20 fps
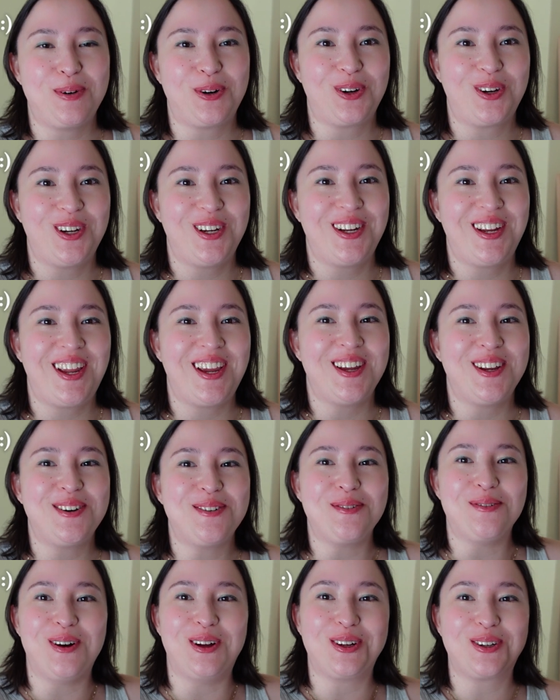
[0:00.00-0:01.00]
morning,
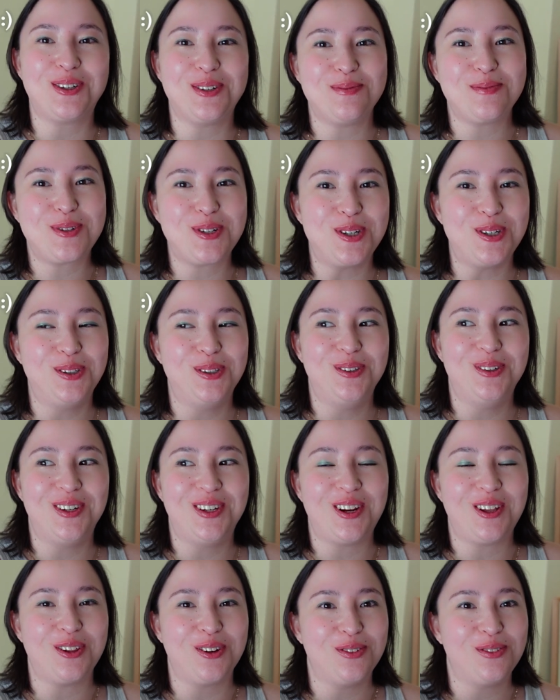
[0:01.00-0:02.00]
and welcome to
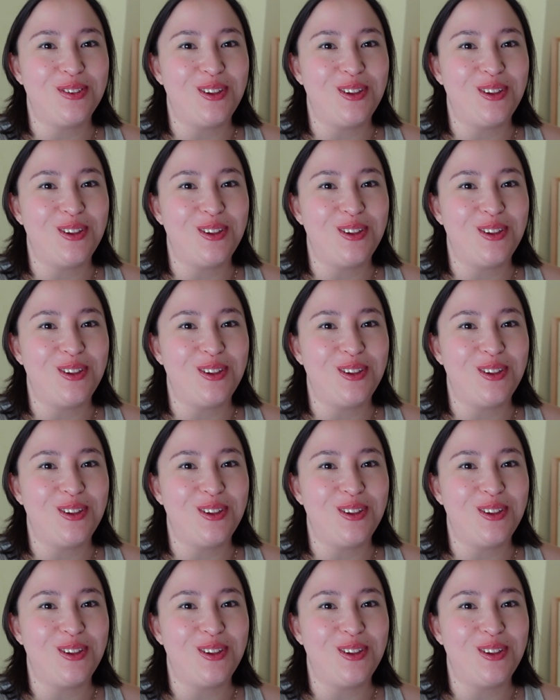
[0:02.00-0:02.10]
another